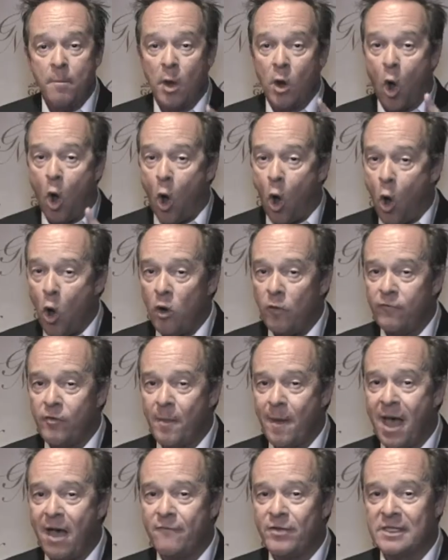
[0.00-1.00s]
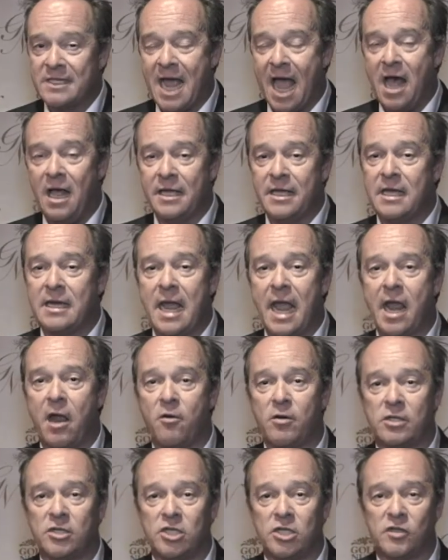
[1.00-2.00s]
but all of them have Italian
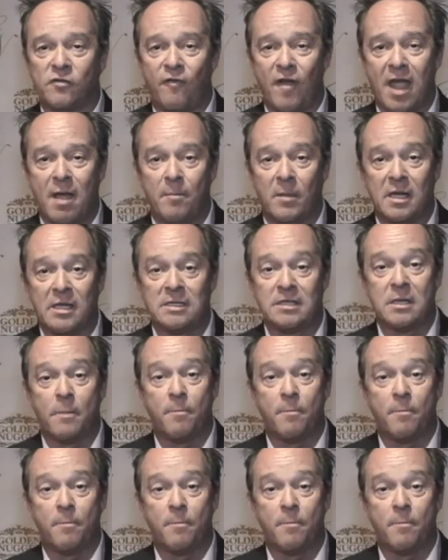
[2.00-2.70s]
heritage families,